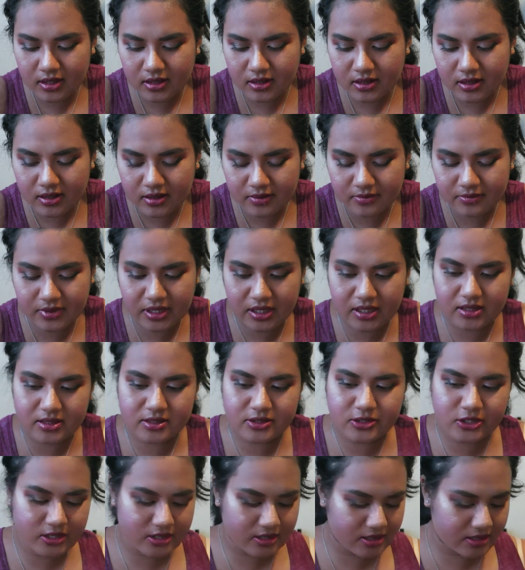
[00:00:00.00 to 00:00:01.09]
and
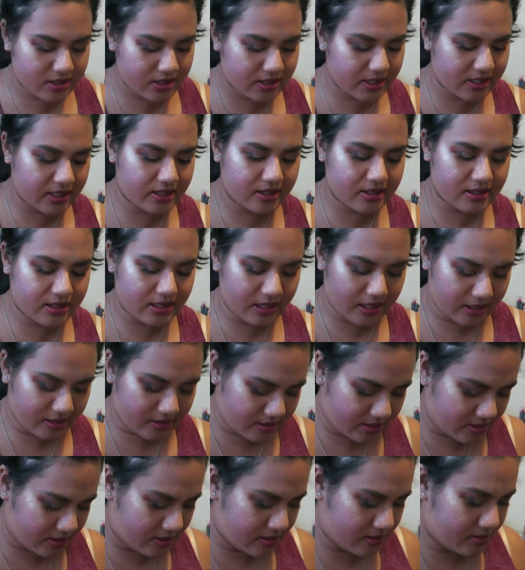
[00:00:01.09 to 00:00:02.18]
just get
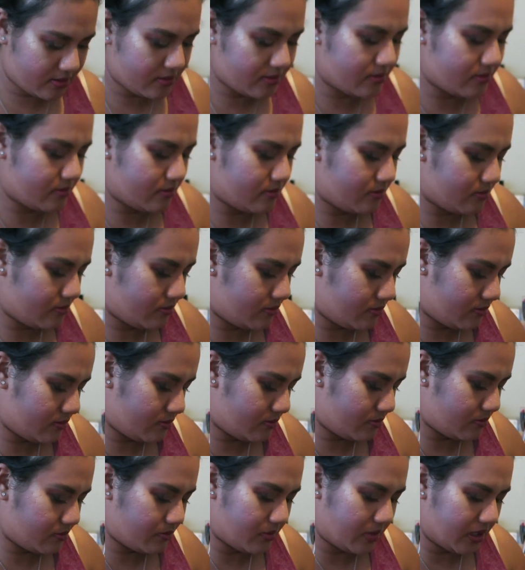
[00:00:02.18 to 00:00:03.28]
that,
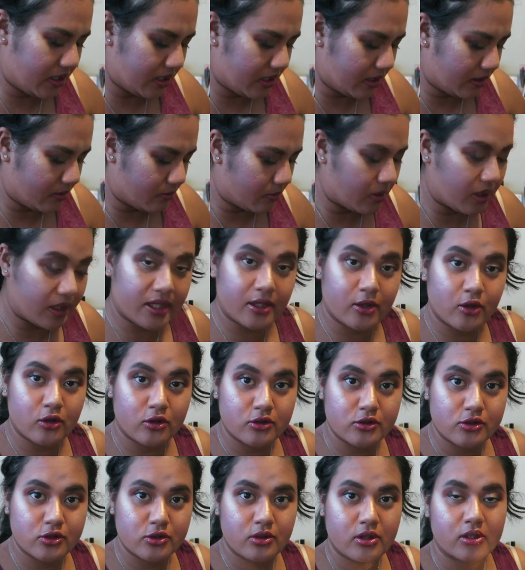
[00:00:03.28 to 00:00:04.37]
making my
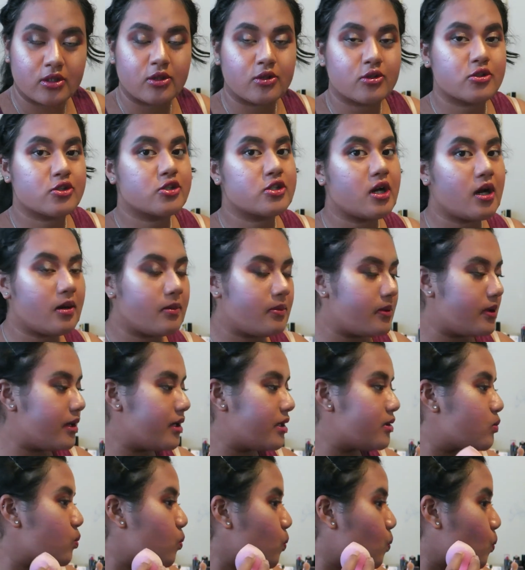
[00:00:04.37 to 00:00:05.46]
contour a lot
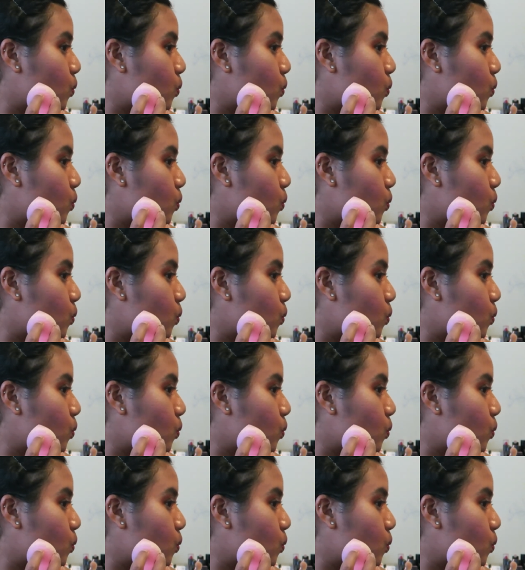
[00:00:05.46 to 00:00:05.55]
sharper.